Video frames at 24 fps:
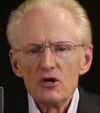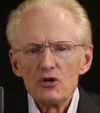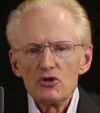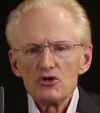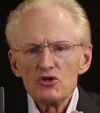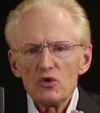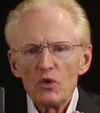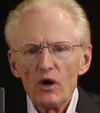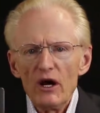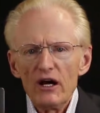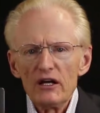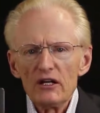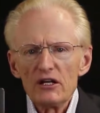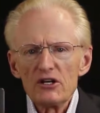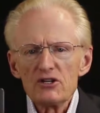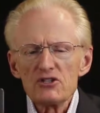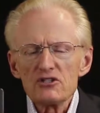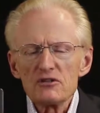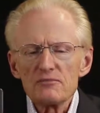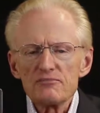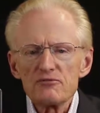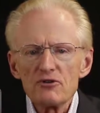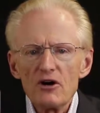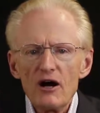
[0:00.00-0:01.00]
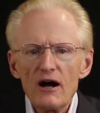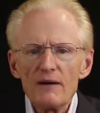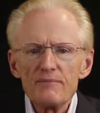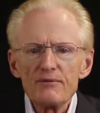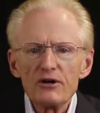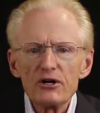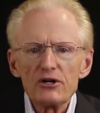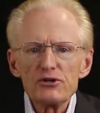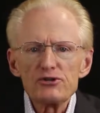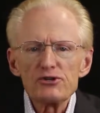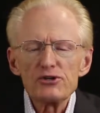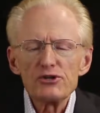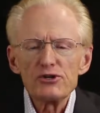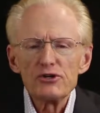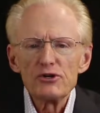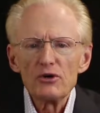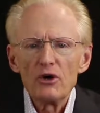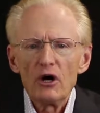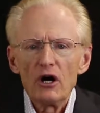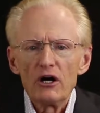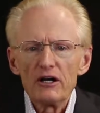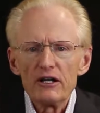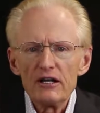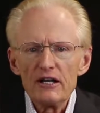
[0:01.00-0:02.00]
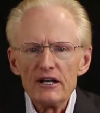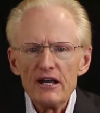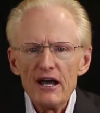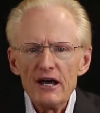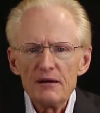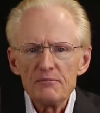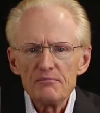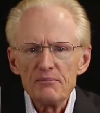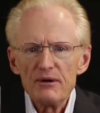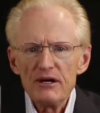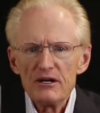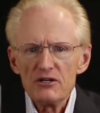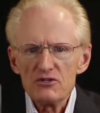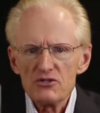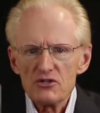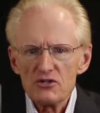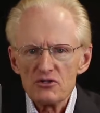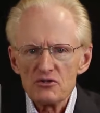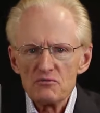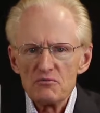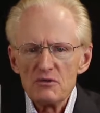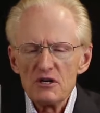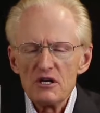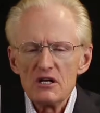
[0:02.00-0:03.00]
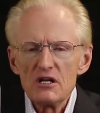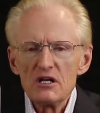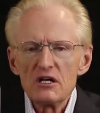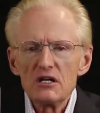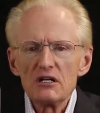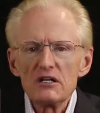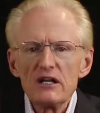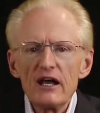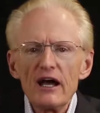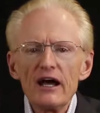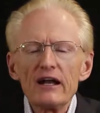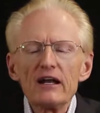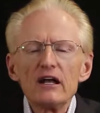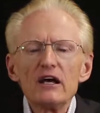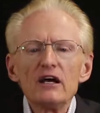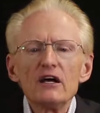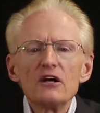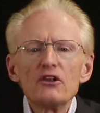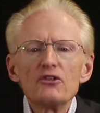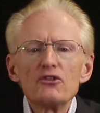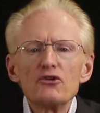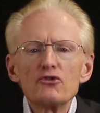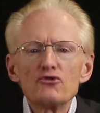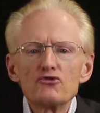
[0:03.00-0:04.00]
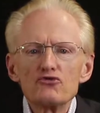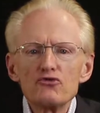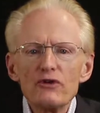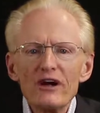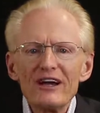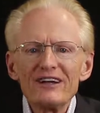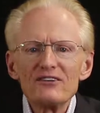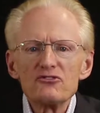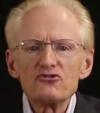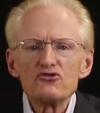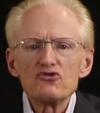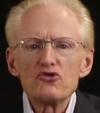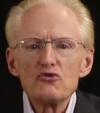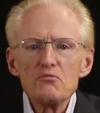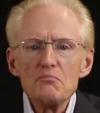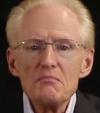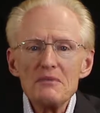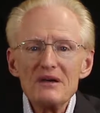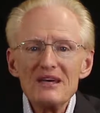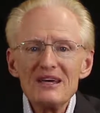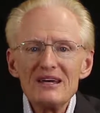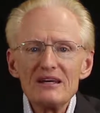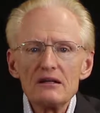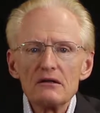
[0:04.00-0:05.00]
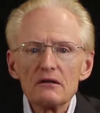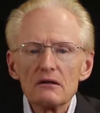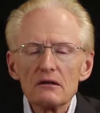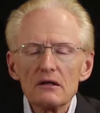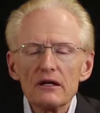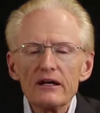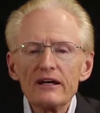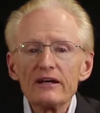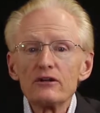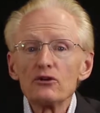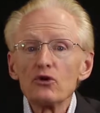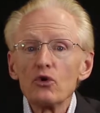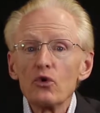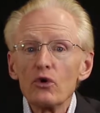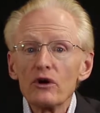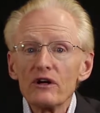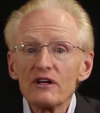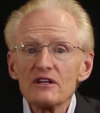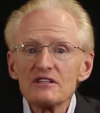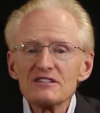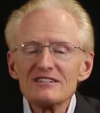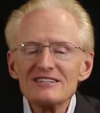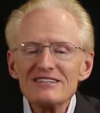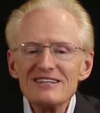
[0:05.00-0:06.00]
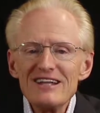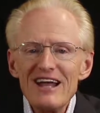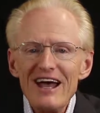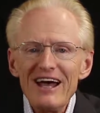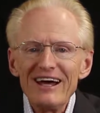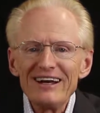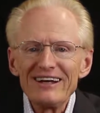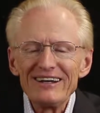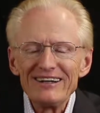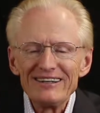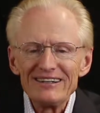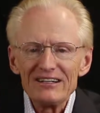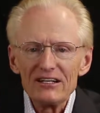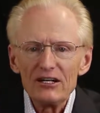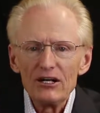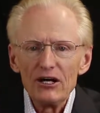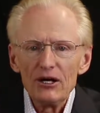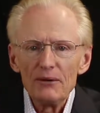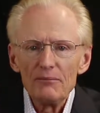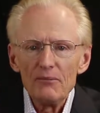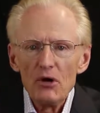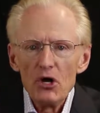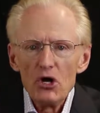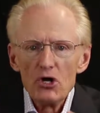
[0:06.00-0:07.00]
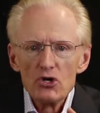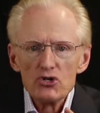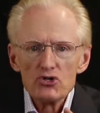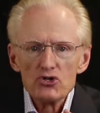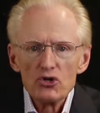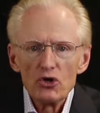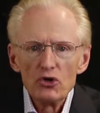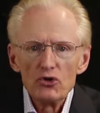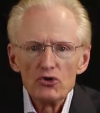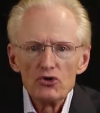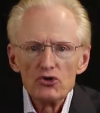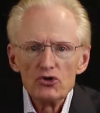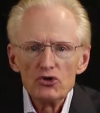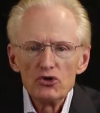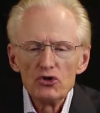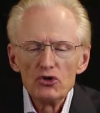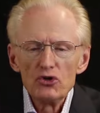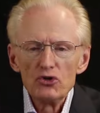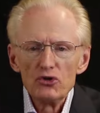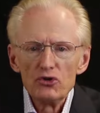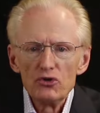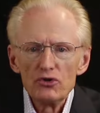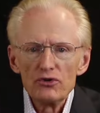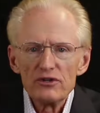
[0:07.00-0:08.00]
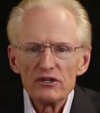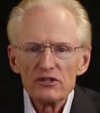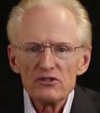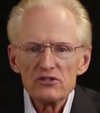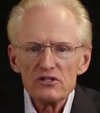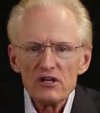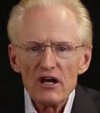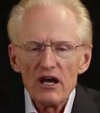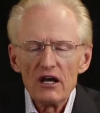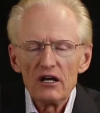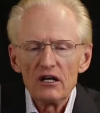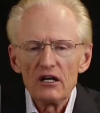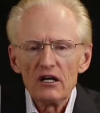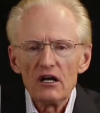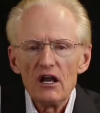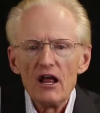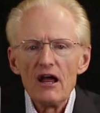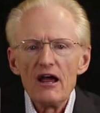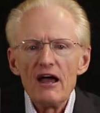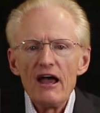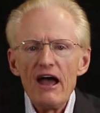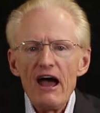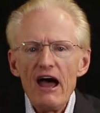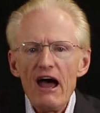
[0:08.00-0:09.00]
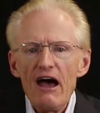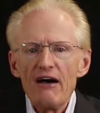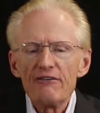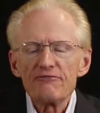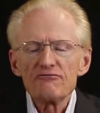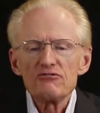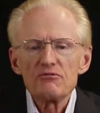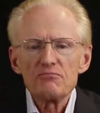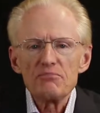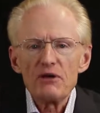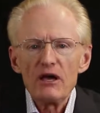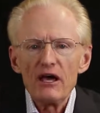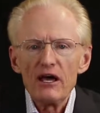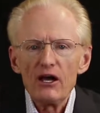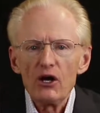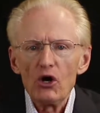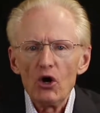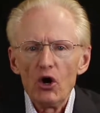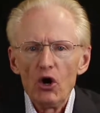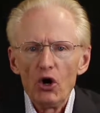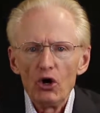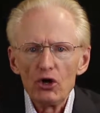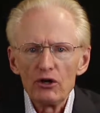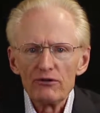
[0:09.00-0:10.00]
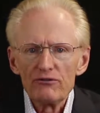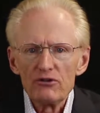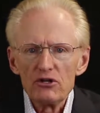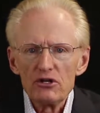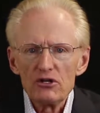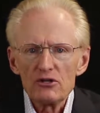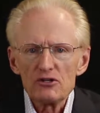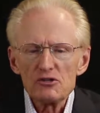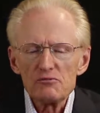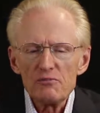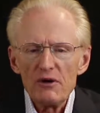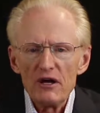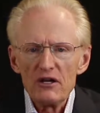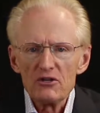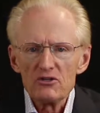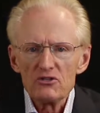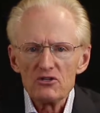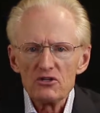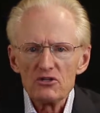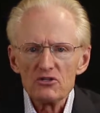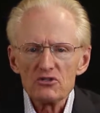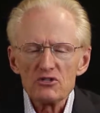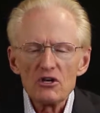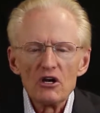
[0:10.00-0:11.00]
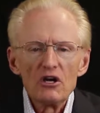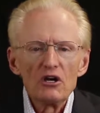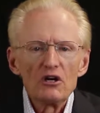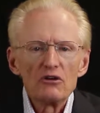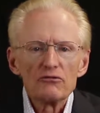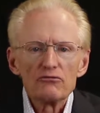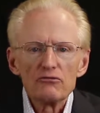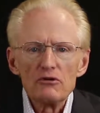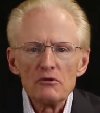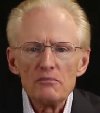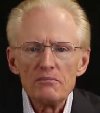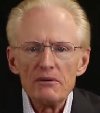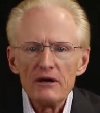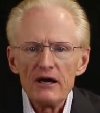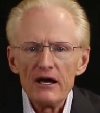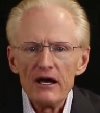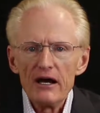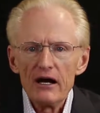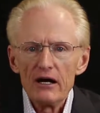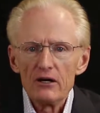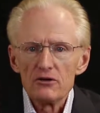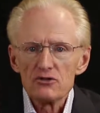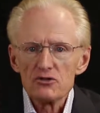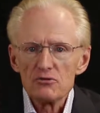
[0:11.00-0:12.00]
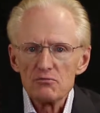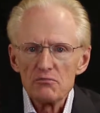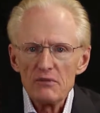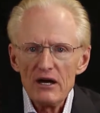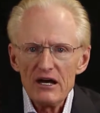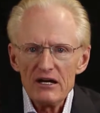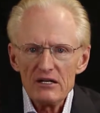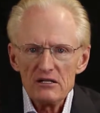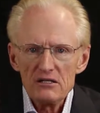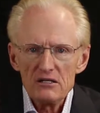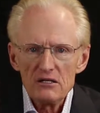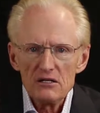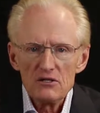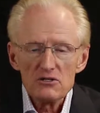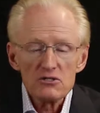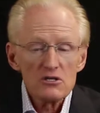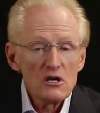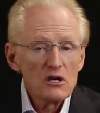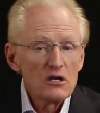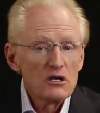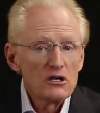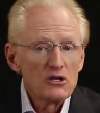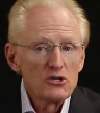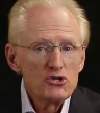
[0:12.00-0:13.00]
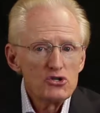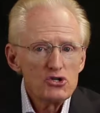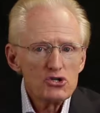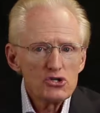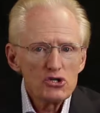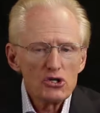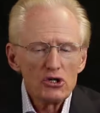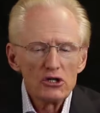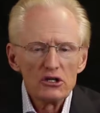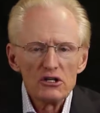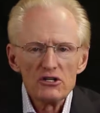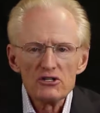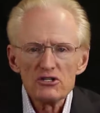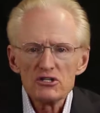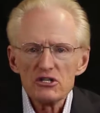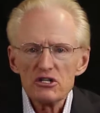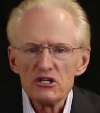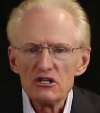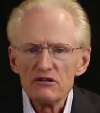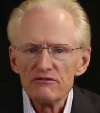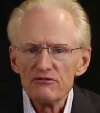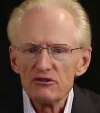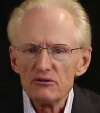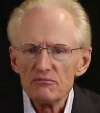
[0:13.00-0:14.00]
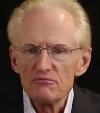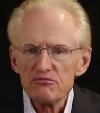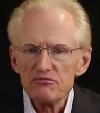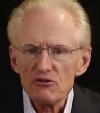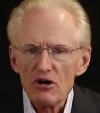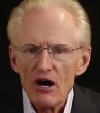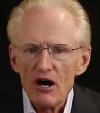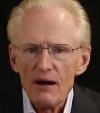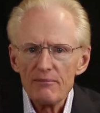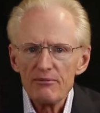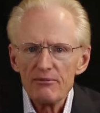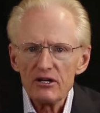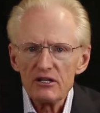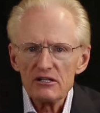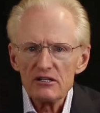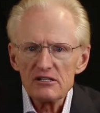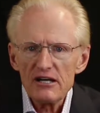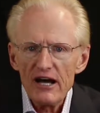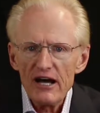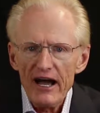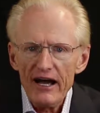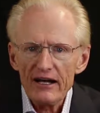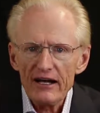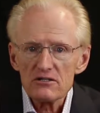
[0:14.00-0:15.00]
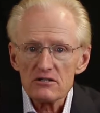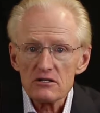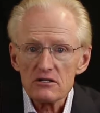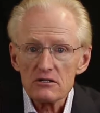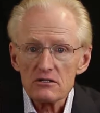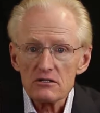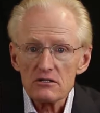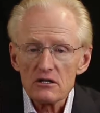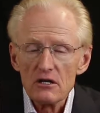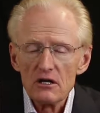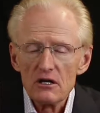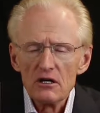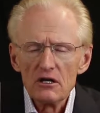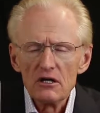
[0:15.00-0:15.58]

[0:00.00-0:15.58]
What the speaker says: So I lease the property to you on a net basis, meaning that the rent to me, the landlord, is net income, so you, the tenant, have to pay all of the expenses, repairs, maintenance, insurance, even property taxes.